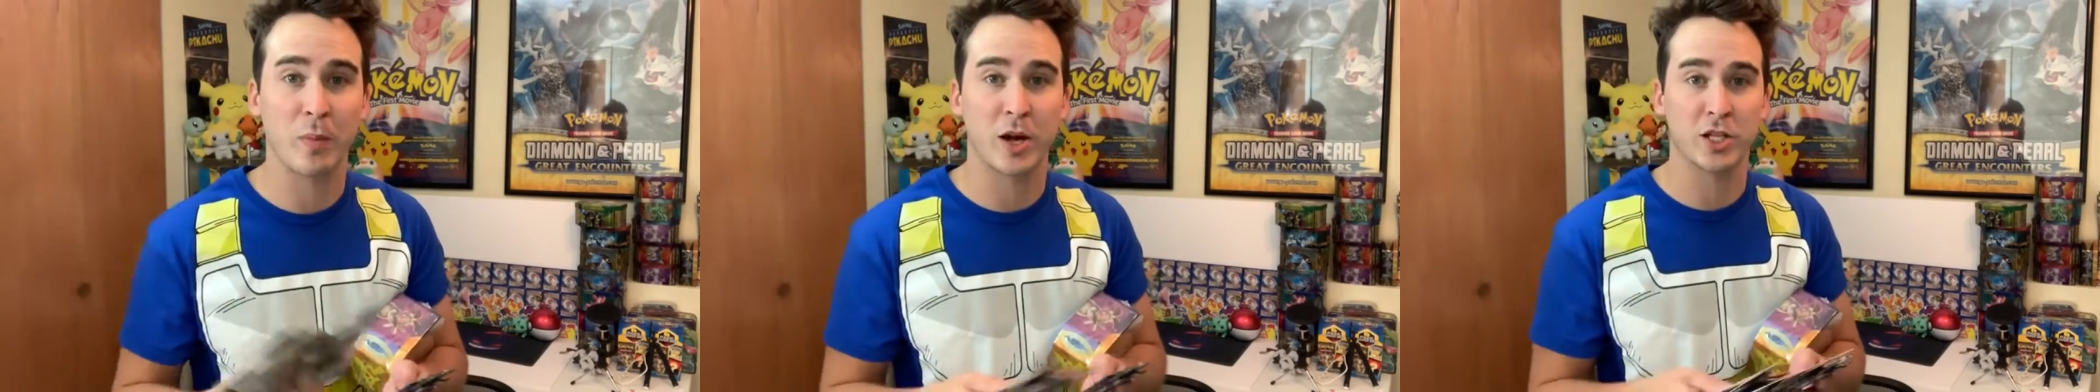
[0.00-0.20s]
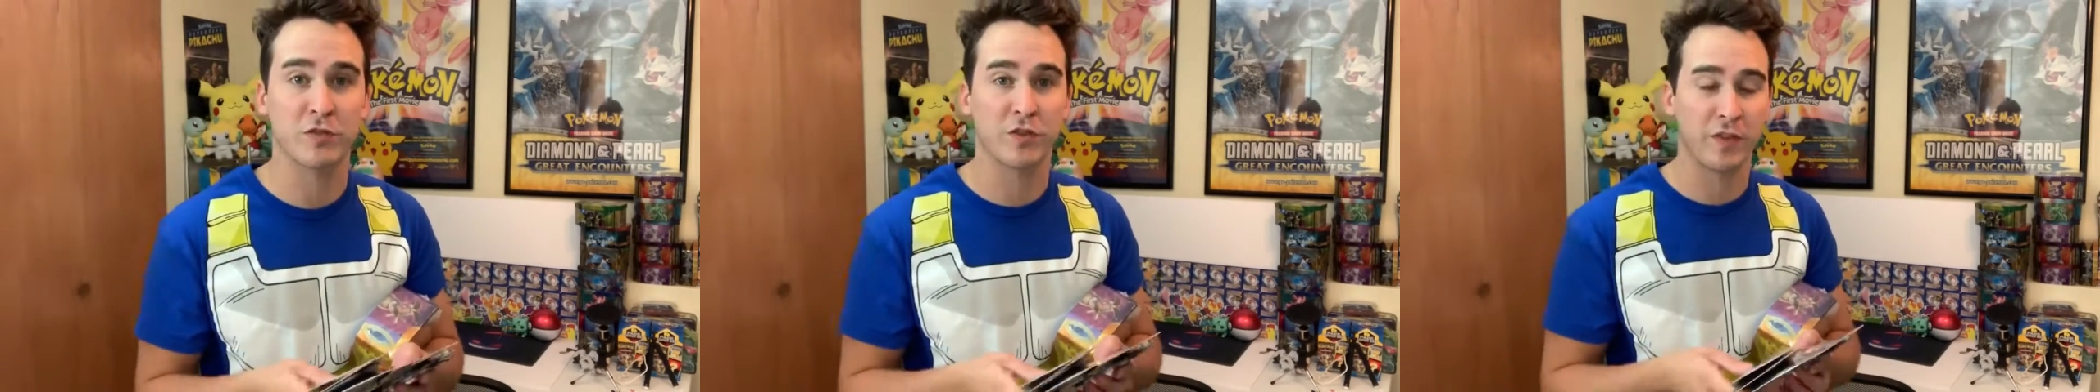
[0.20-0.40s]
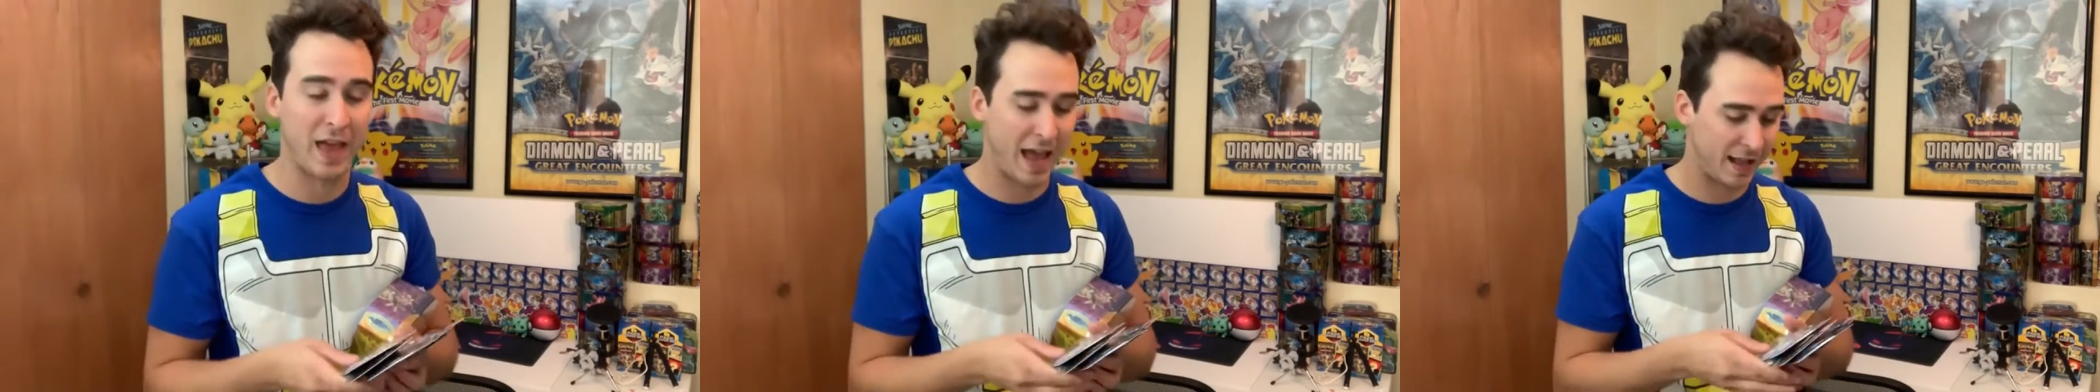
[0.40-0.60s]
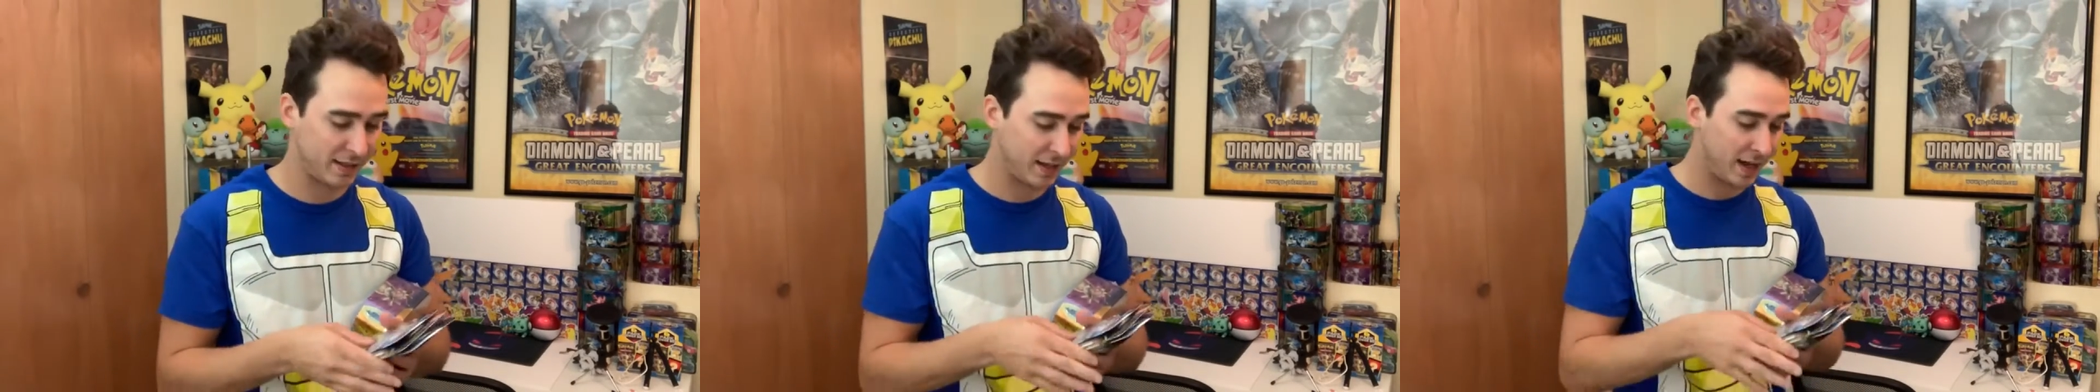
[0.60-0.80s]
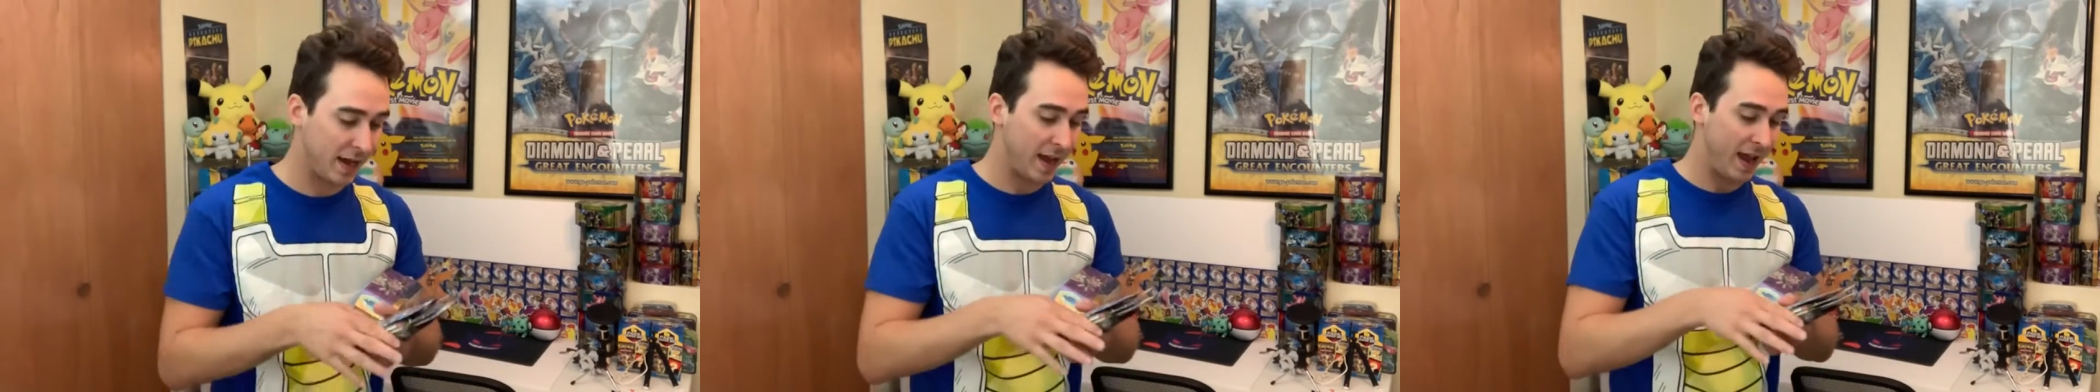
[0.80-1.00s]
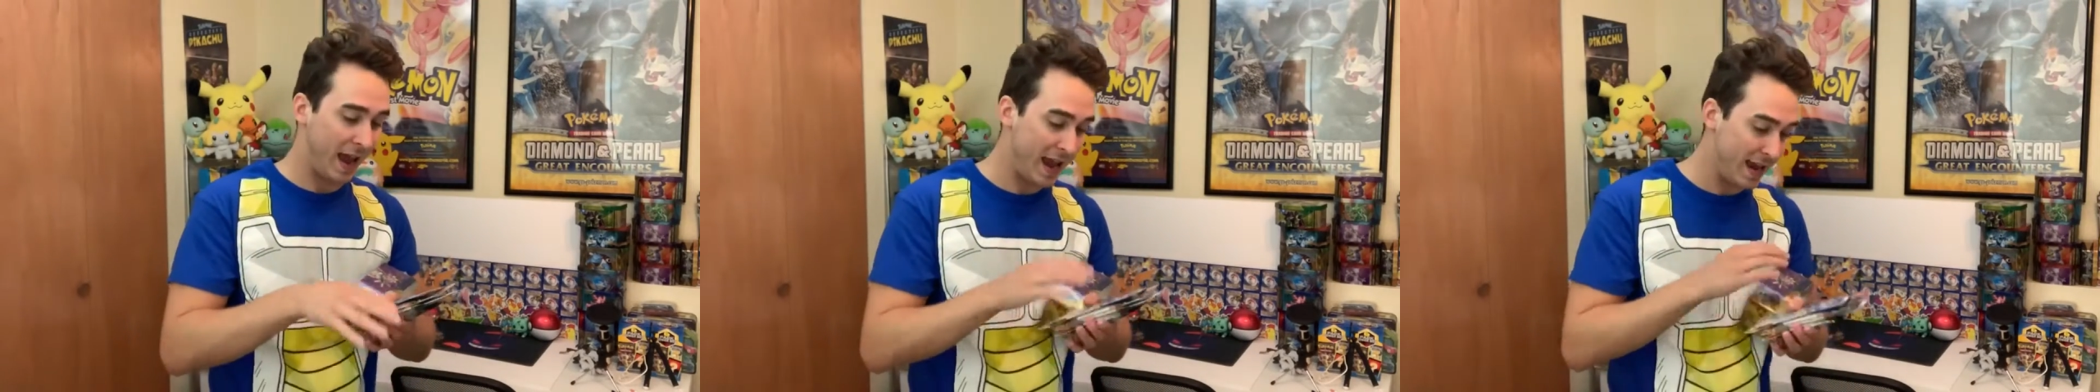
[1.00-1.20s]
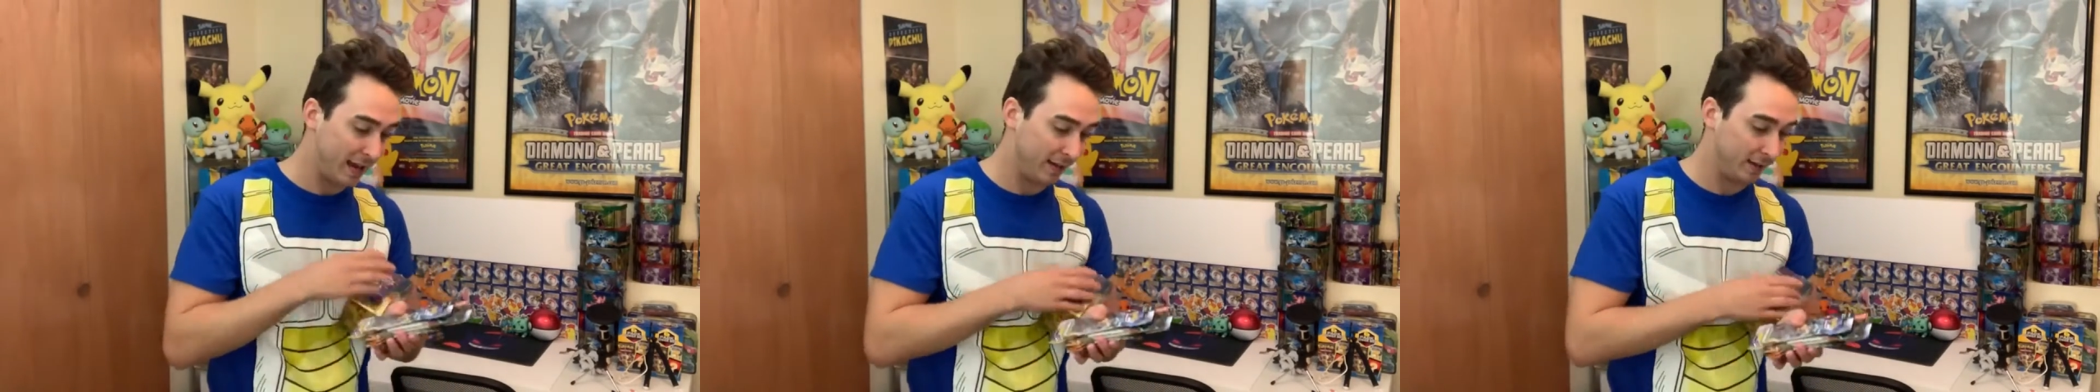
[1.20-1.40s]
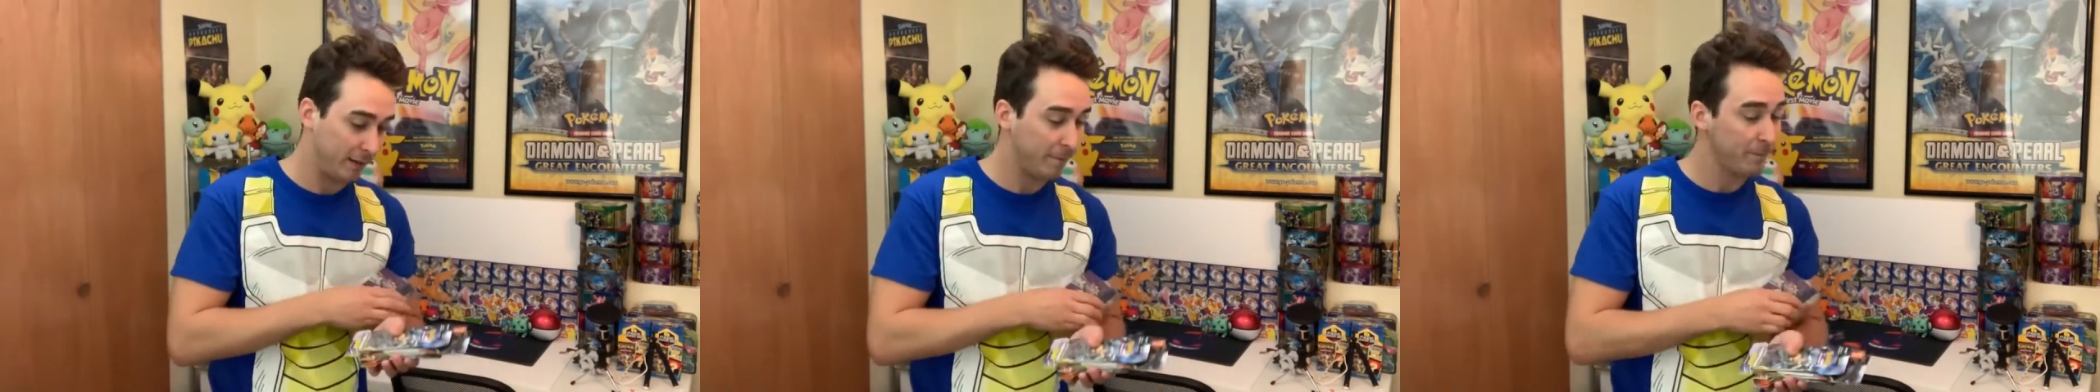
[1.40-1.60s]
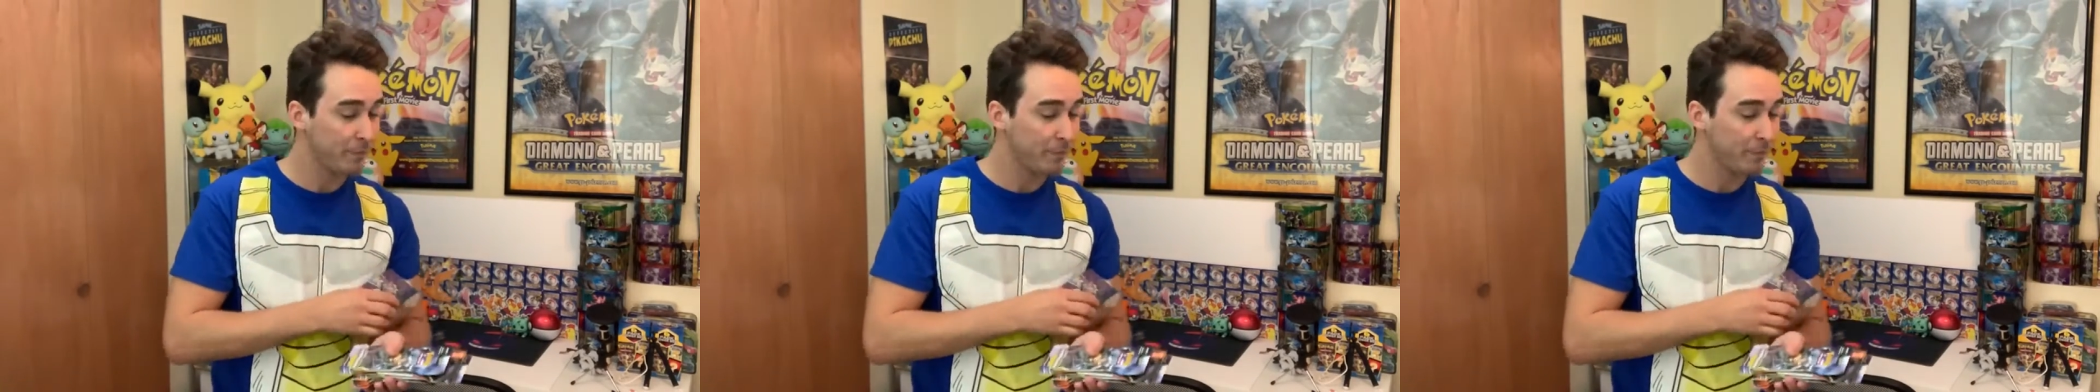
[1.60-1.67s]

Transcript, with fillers: much for that. And